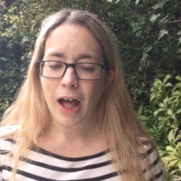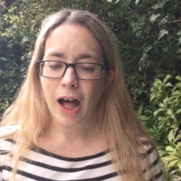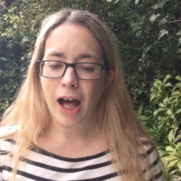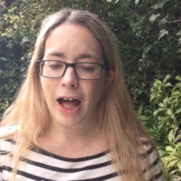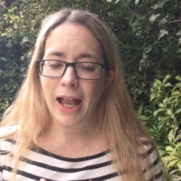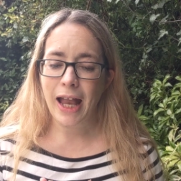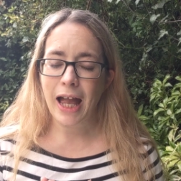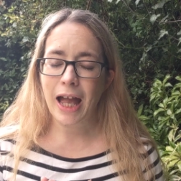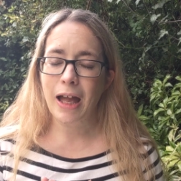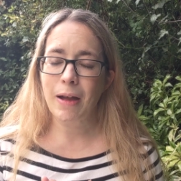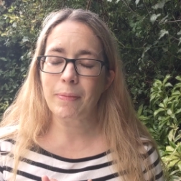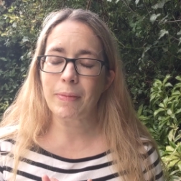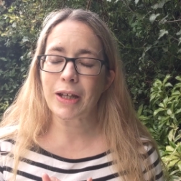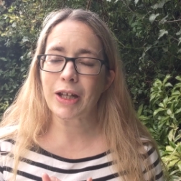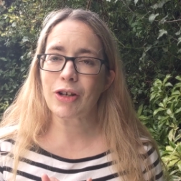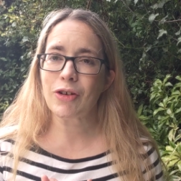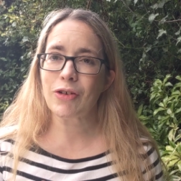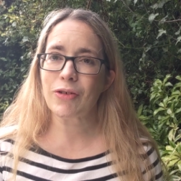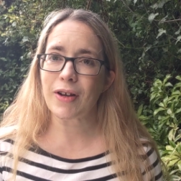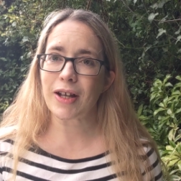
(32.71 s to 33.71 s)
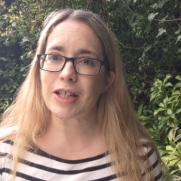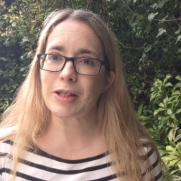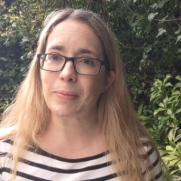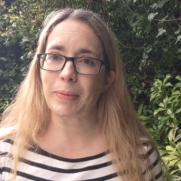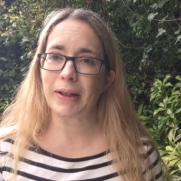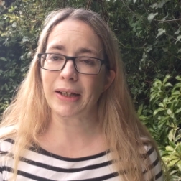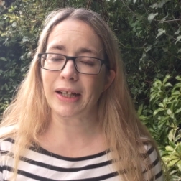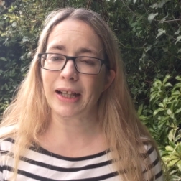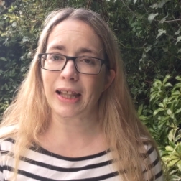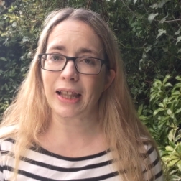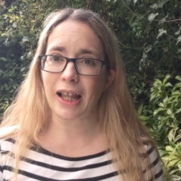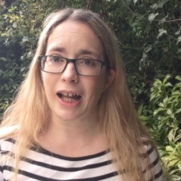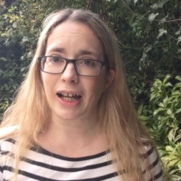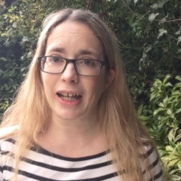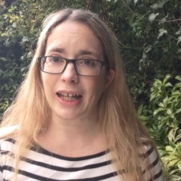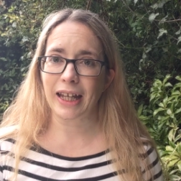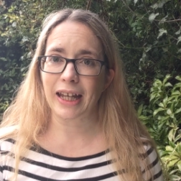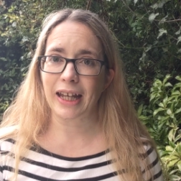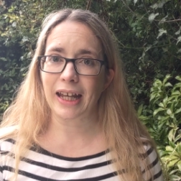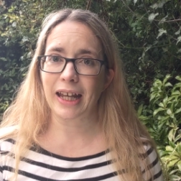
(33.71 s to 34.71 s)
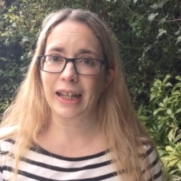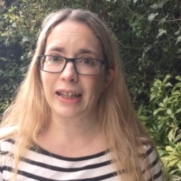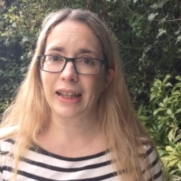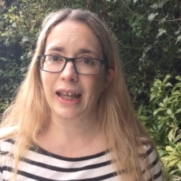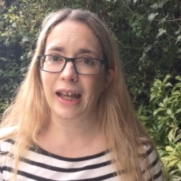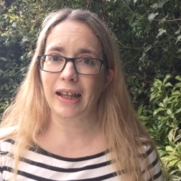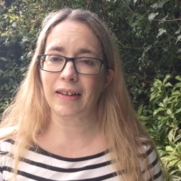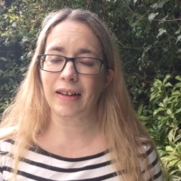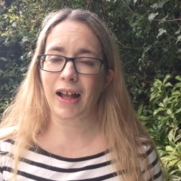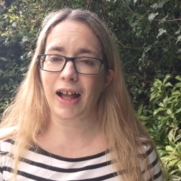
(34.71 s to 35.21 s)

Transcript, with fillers: I am incredibly lucky in that